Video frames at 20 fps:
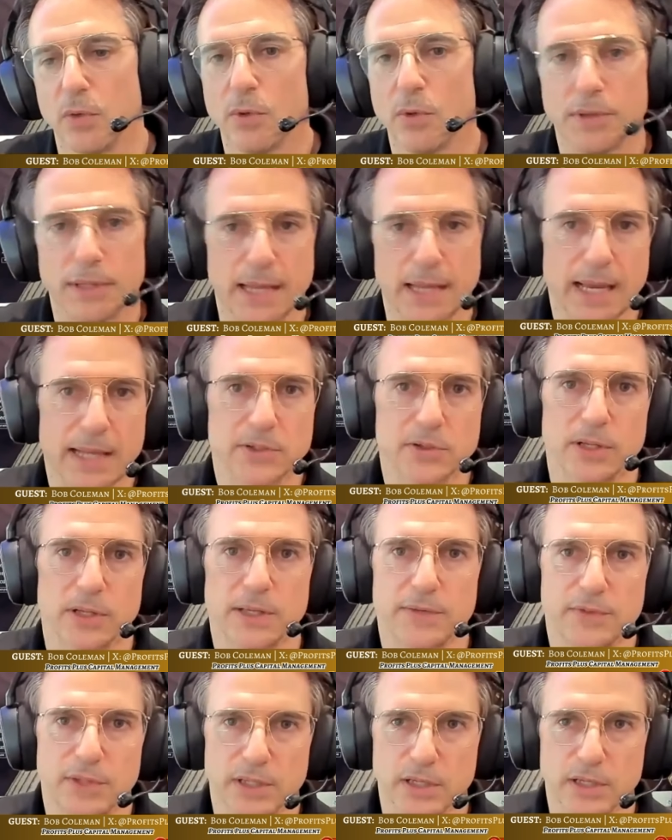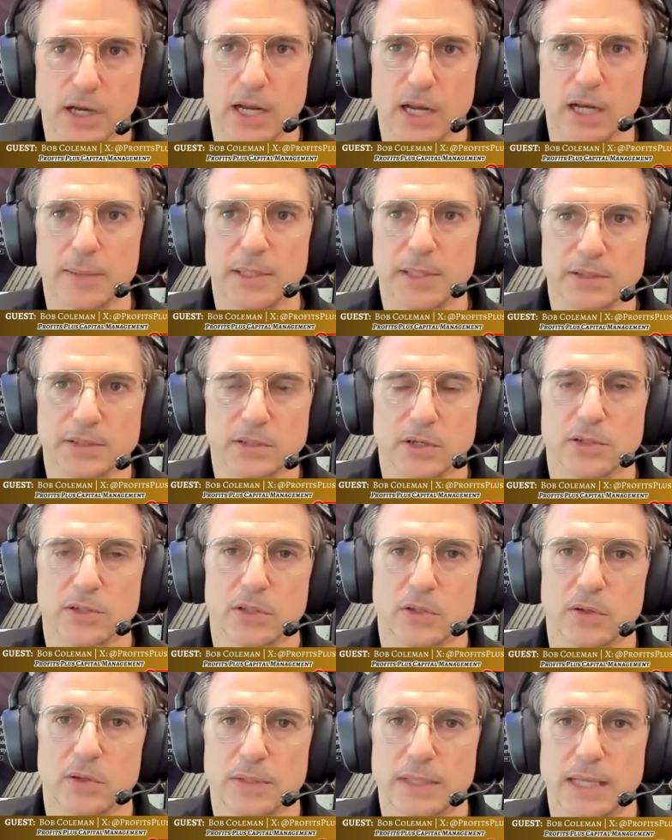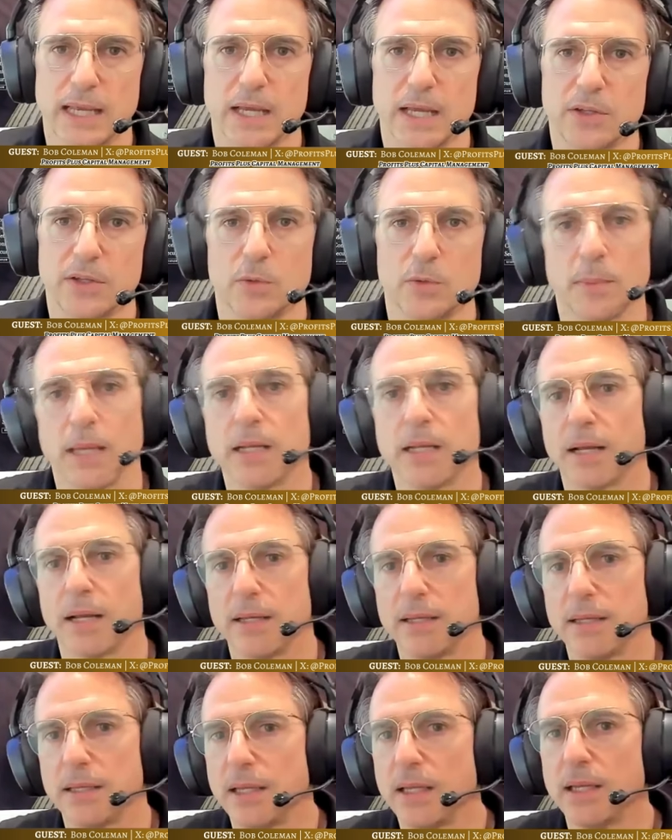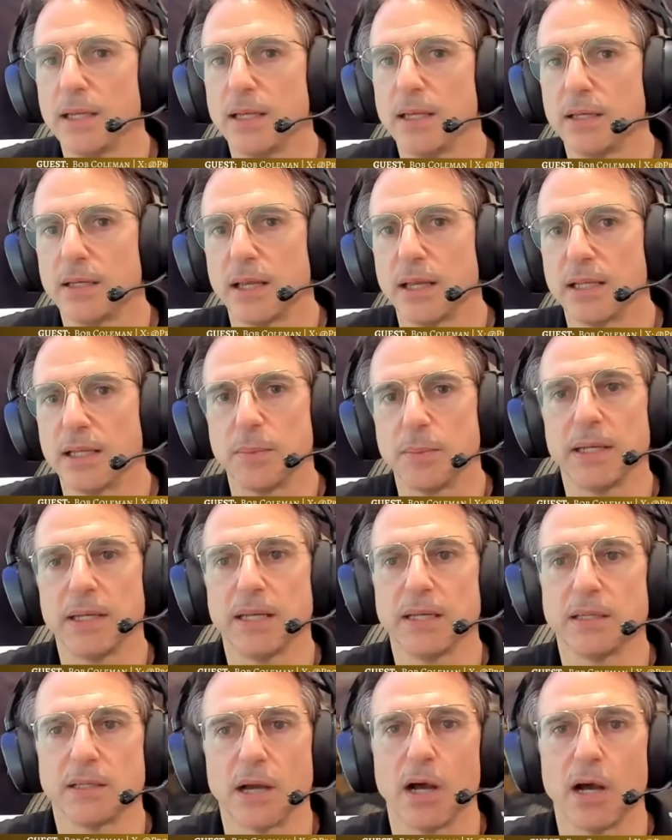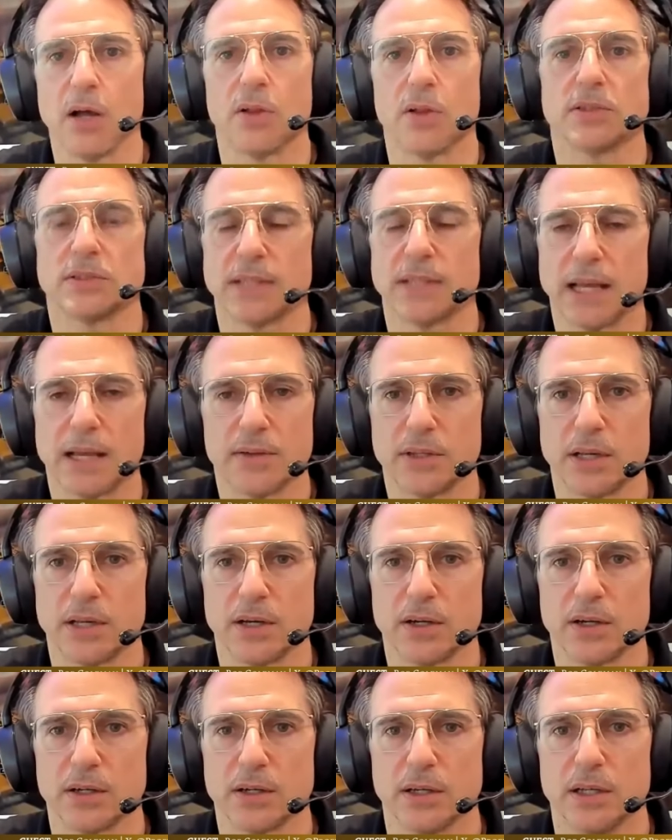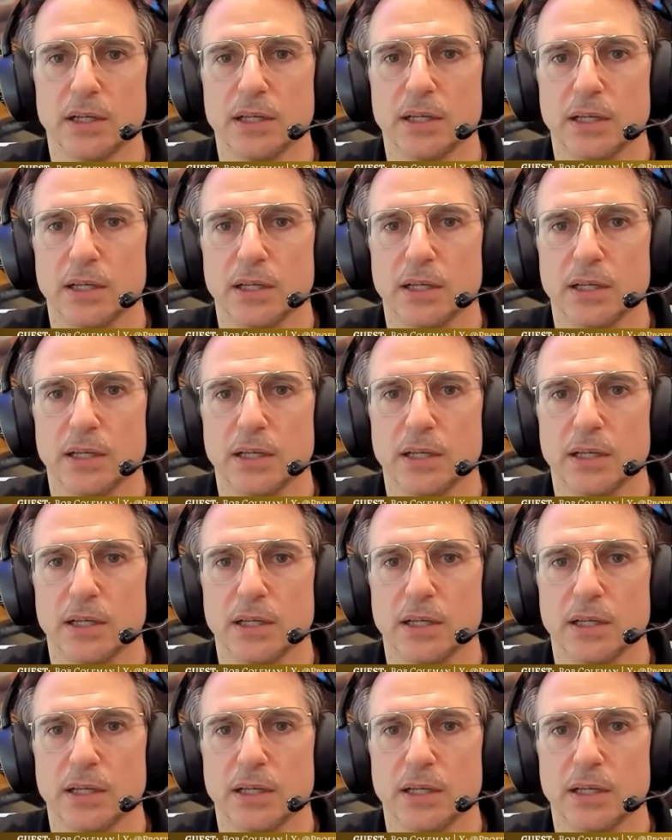Well, naturally, if the economies start to go down, you may not need as many dollars out there,